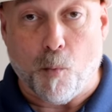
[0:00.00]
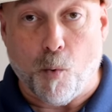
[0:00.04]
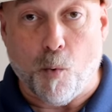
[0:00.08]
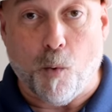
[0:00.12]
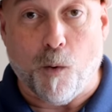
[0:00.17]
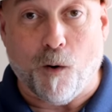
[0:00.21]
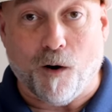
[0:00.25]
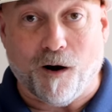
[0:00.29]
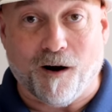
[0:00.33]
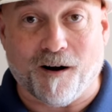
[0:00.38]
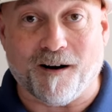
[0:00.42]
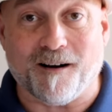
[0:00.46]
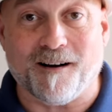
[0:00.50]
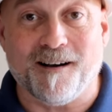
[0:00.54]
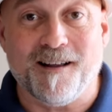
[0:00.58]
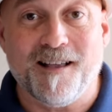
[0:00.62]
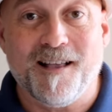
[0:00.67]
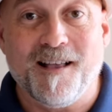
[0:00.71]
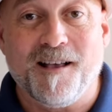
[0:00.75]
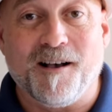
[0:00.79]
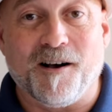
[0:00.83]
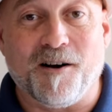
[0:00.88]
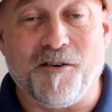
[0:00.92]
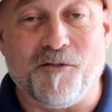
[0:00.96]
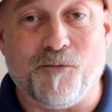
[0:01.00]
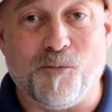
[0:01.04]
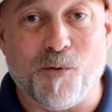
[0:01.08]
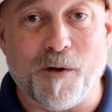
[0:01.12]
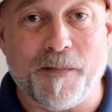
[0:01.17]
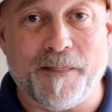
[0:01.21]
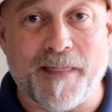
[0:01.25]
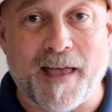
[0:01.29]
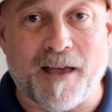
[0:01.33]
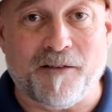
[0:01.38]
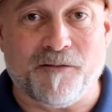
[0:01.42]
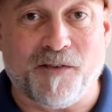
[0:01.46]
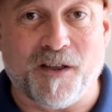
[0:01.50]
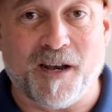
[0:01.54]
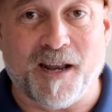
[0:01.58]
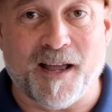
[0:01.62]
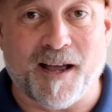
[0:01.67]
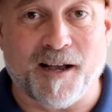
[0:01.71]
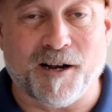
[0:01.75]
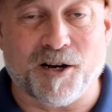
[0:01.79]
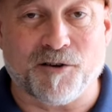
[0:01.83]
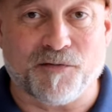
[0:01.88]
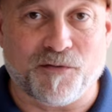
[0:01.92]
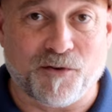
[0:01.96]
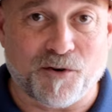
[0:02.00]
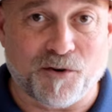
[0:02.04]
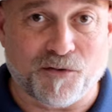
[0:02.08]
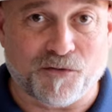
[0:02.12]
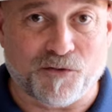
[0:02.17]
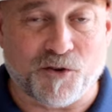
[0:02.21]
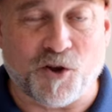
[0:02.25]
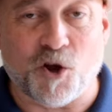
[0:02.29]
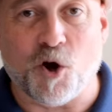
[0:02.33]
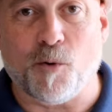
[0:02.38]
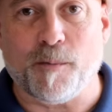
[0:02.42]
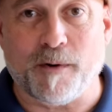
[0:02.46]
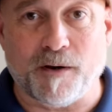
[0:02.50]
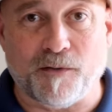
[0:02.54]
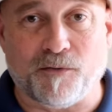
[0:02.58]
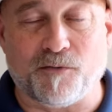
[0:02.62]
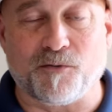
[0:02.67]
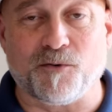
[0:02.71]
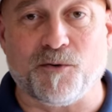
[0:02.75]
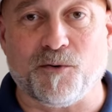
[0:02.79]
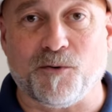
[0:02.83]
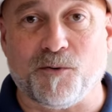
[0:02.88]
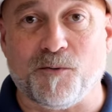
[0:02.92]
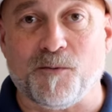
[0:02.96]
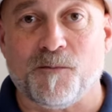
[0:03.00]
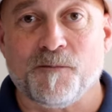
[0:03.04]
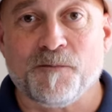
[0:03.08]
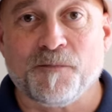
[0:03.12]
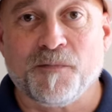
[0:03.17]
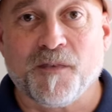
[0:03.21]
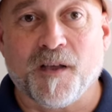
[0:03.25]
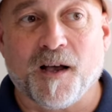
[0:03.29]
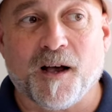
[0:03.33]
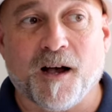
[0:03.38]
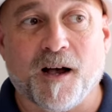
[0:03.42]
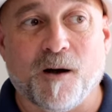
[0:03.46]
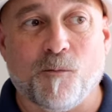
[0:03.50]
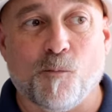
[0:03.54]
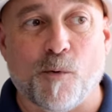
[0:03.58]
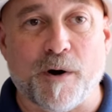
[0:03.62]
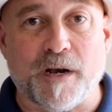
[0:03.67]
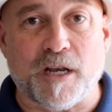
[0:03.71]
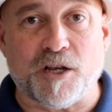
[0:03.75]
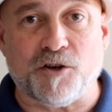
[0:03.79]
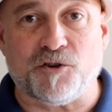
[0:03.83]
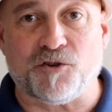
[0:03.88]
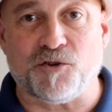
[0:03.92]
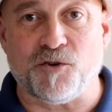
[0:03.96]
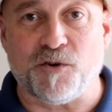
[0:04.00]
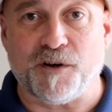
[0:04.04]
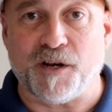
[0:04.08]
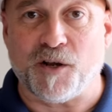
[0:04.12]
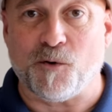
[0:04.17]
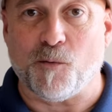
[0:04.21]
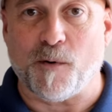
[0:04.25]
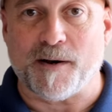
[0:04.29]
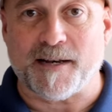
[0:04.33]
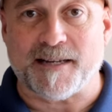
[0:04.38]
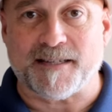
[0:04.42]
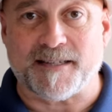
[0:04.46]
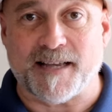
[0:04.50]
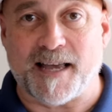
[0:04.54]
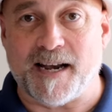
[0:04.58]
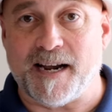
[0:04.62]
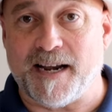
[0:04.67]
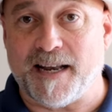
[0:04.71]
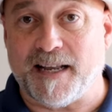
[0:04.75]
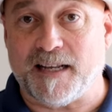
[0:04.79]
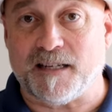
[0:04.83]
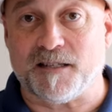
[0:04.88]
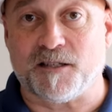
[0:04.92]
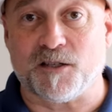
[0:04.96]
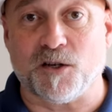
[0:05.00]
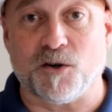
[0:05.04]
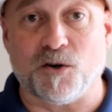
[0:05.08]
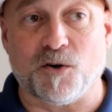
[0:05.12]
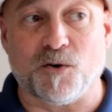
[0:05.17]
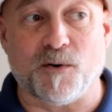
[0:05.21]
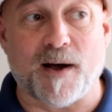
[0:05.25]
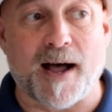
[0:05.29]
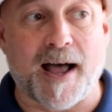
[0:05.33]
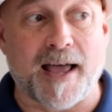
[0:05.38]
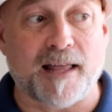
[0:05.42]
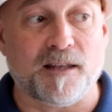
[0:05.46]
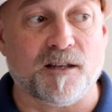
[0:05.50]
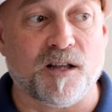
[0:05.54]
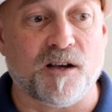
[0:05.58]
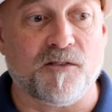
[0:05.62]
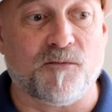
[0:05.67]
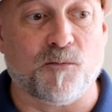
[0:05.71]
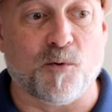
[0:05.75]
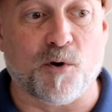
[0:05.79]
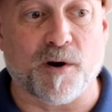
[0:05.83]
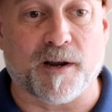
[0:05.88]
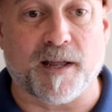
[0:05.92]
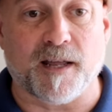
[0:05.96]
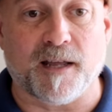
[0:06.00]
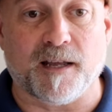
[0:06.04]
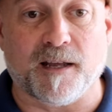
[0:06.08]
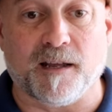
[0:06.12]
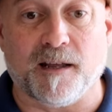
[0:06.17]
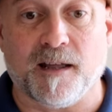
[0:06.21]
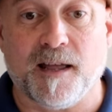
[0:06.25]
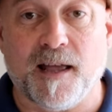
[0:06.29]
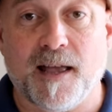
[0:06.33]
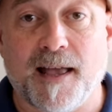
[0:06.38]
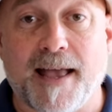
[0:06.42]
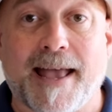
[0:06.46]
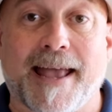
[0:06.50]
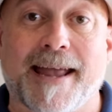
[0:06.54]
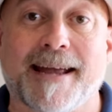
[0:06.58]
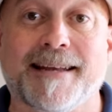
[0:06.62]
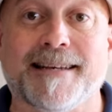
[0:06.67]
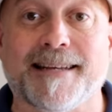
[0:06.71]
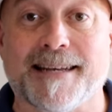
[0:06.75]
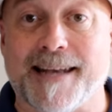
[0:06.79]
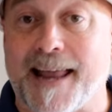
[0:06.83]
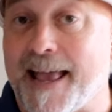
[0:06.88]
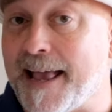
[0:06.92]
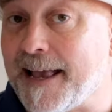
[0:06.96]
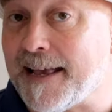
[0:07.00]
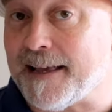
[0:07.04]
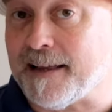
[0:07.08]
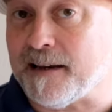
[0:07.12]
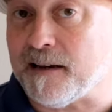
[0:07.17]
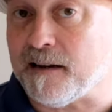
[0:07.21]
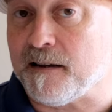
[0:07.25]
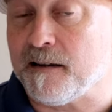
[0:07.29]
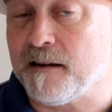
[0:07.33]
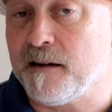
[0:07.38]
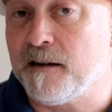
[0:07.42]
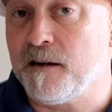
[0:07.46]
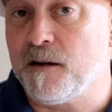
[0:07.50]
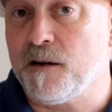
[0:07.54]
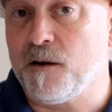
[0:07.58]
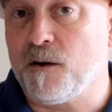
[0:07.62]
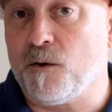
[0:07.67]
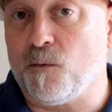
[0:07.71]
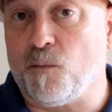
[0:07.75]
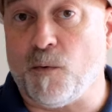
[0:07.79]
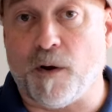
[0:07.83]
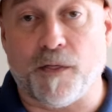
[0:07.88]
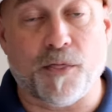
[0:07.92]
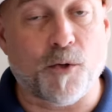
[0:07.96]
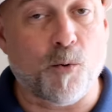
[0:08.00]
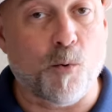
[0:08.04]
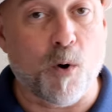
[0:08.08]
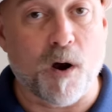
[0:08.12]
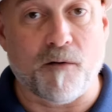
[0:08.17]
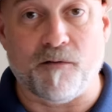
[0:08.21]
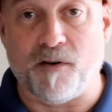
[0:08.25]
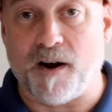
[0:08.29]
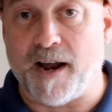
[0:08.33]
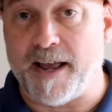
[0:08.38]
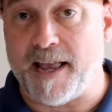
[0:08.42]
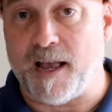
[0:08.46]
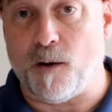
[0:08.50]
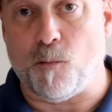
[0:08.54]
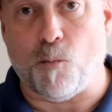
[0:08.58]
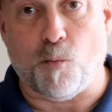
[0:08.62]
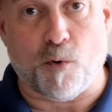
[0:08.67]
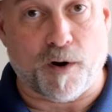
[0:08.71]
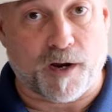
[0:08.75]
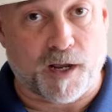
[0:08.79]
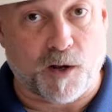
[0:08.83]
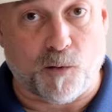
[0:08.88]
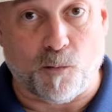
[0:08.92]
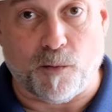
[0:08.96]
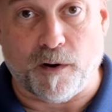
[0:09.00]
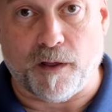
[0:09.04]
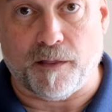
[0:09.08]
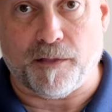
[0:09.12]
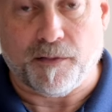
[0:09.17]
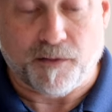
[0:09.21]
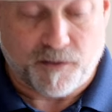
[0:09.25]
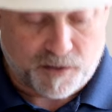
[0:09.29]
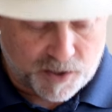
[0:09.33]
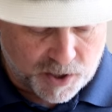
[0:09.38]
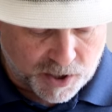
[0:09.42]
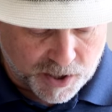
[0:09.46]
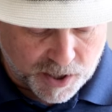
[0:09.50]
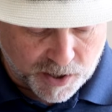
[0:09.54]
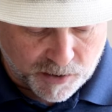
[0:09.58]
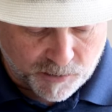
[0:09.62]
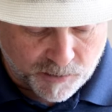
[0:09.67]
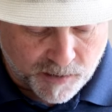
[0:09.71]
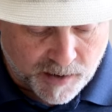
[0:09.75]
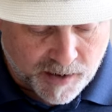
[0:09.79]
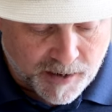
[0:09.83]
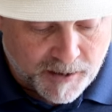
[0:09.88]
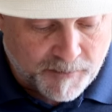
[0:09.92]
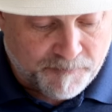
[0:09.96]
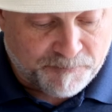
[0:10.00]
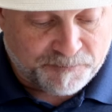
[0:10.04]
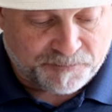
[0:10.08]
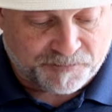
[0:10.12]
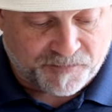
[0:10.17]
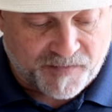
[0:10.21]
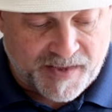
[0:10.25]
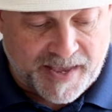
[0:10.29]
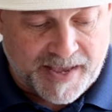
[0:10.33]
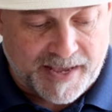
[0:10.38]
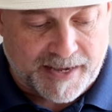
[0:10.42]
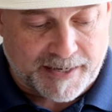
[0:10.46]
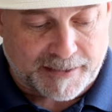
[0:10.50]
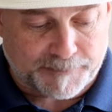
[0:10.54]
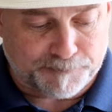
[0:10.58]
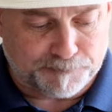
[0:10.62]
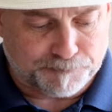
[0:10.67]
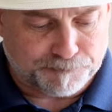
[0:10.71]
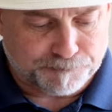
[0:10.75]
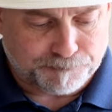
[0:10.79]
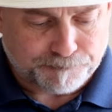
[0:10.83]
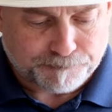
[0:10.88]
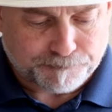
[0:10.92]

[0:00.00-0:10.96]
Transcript: more of what that videographer is going through um, when he's shooting, when he's editing. So I love working hand in hand with whoever I am working with, you know? And